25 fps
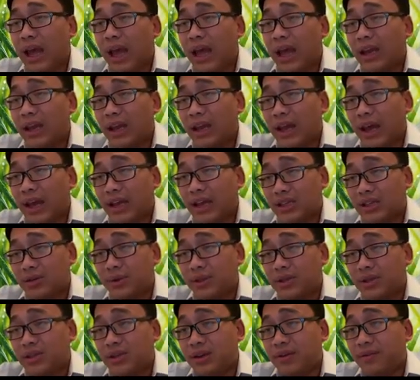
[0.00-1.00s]
it has to
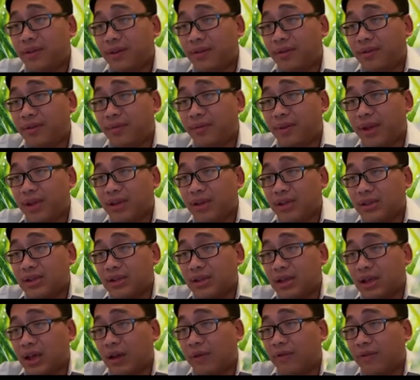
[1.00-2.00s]
be different from this.
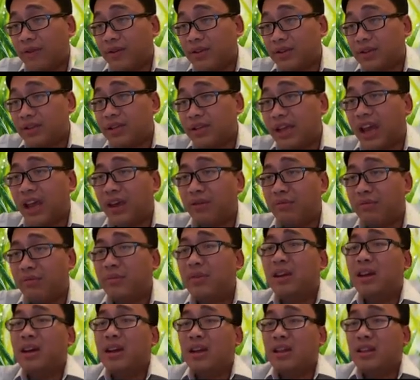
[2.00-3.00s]
If it's the same,
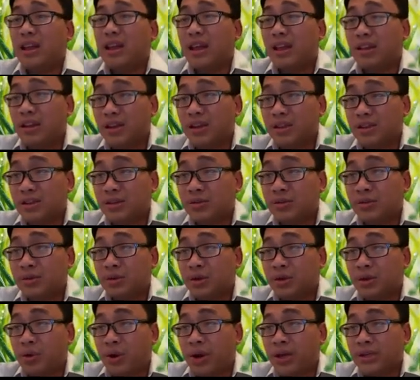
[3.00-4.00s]
then these two
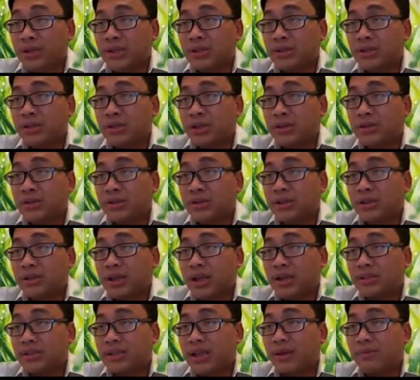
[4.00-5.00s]
equations are the
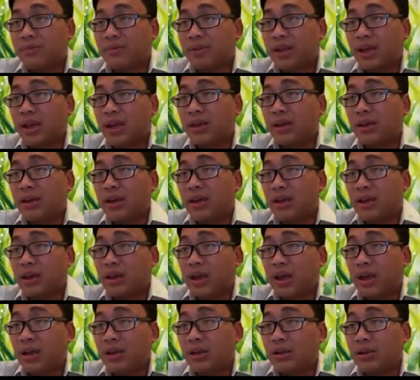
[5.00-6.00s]
exact same thing.
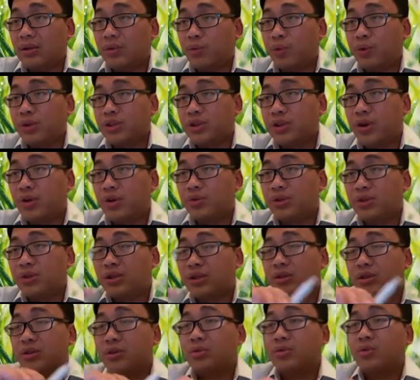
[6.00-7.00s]
It results
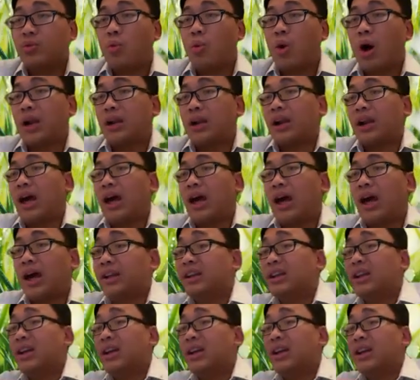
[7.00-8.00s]
into one
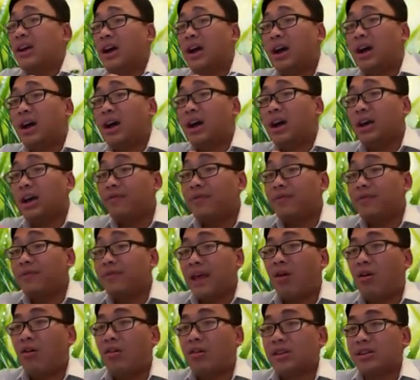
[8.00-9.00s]
line if they
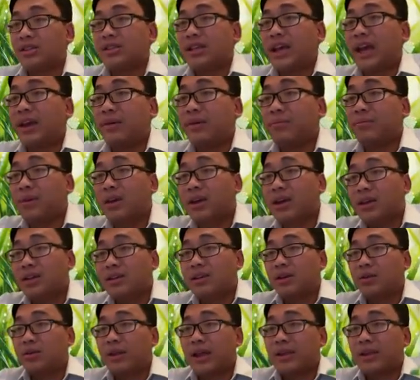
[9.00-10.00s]
are the same.
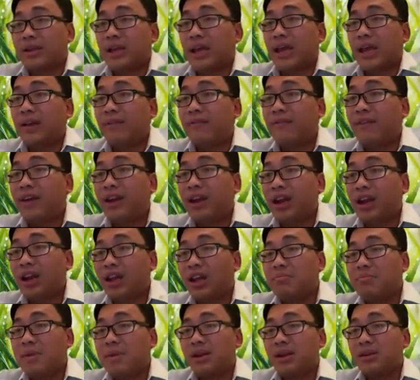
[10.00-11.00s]
So that's infinitely
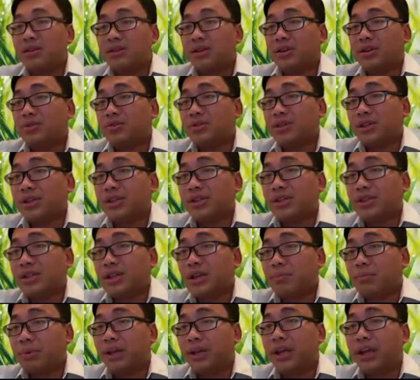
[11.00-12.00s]
many solutions.
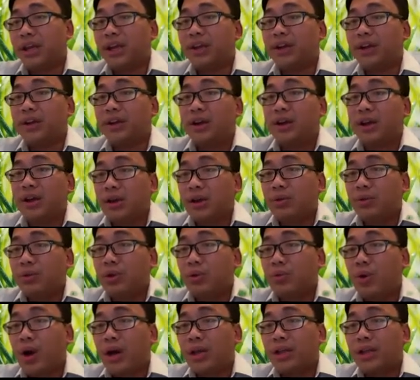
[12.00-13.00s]
But here we
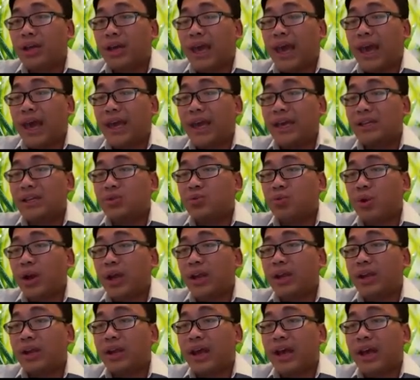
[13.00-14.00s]
want the case when
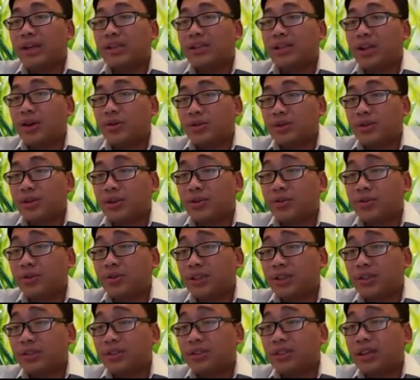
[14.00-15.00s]
it has no
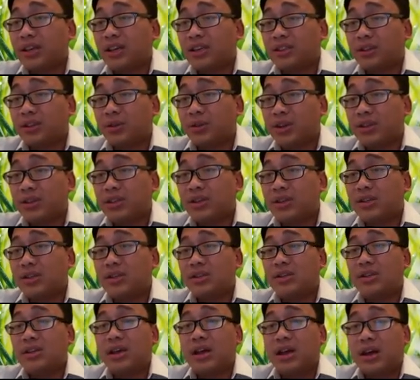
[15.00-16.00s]
solutions. So this
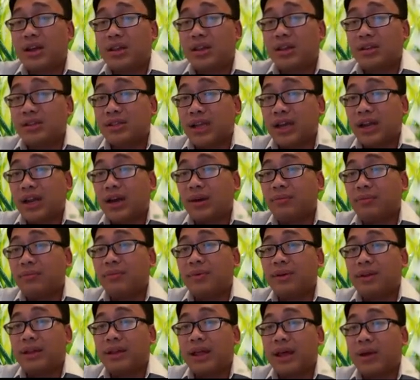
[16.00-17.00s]
is the setup
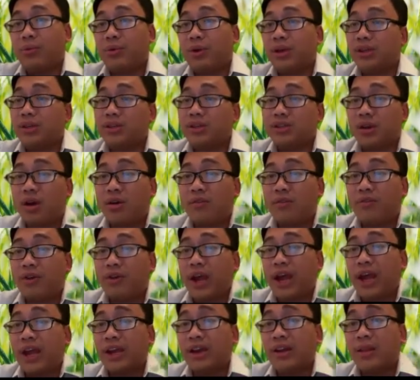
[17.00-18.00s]
that we solve for
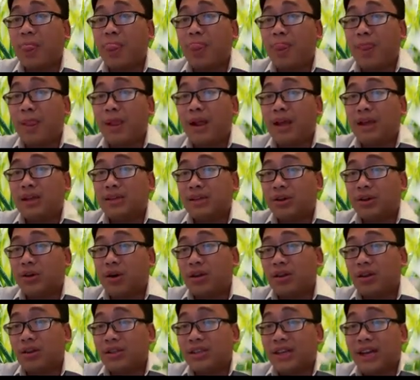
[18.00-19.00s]
n. So
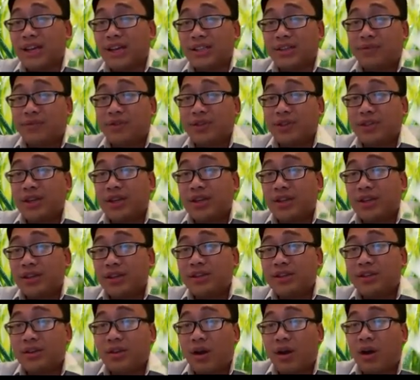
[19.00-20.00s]
on the test, if you see
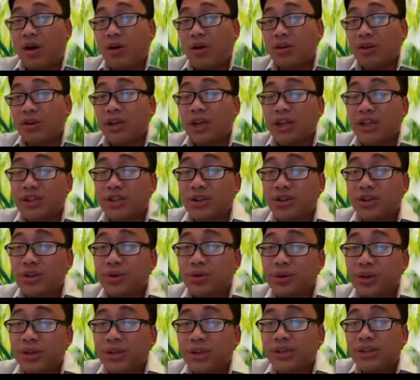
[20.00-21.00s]
this, all you need to
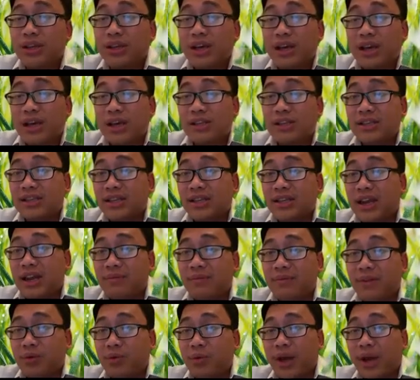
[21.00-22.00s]
do is set up
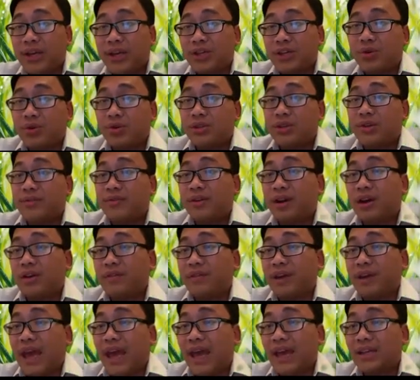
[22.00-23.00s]
the ratios of
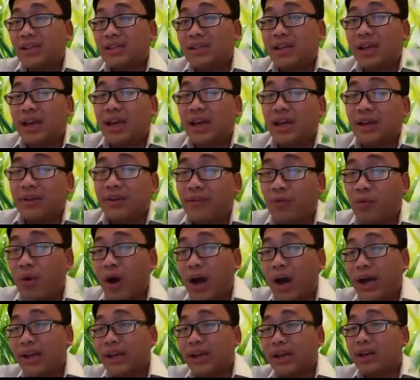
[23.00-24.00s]
x and
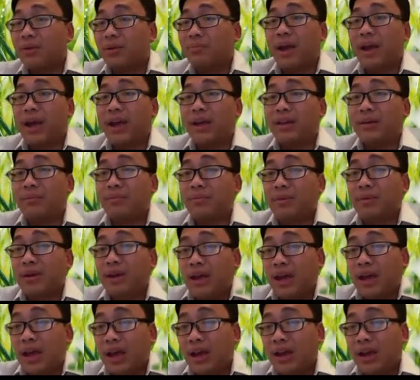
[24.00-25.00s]
y, compare them.
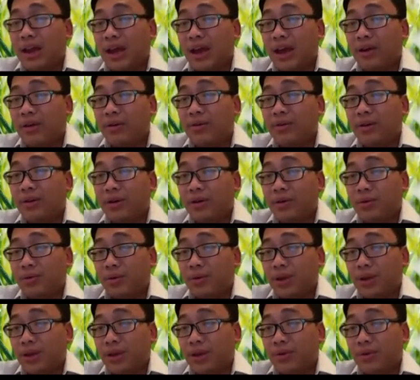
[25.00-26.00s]
And now we
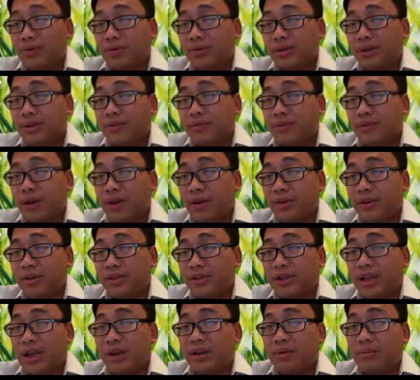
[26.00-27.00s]
use a very
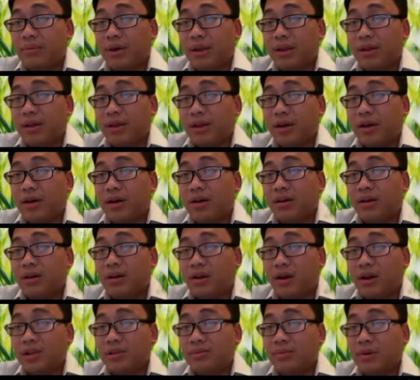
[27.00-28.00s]
standard method called
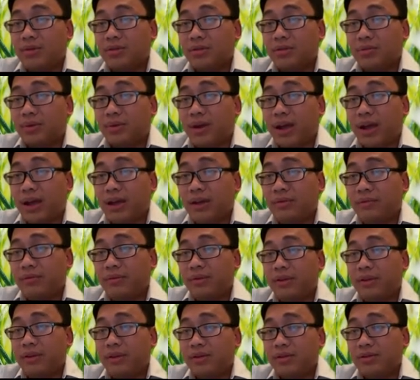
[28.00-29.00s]
cross multiply
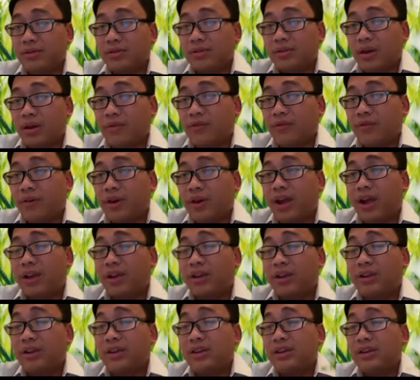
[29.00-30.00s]
to solve for n.
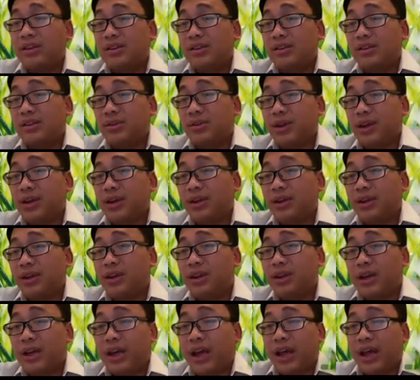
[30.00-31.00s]
So here,
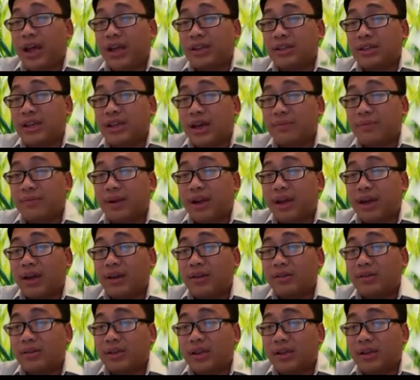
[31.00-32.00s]
n times negative
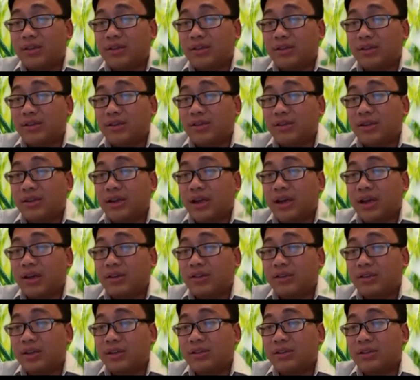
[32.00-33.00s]
6 is negative
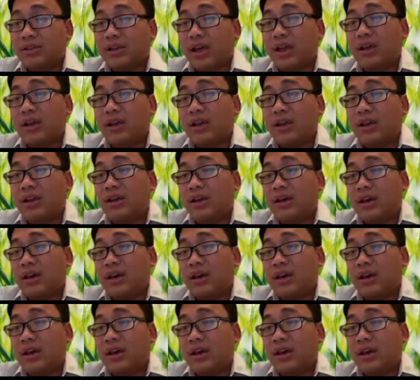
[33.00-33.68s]
6n.